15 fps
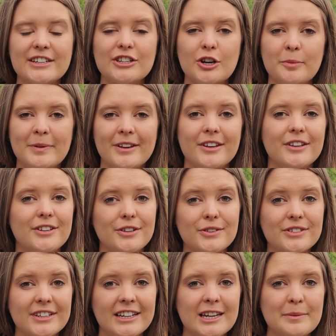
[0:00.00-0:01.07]
nobody had
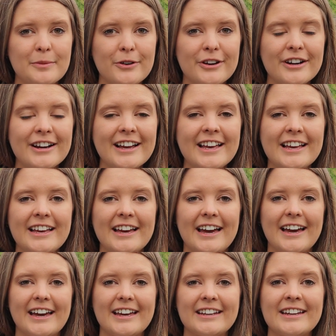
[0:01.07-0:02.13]
used anymore.
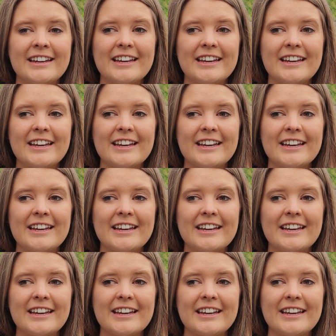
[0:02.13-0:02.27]
And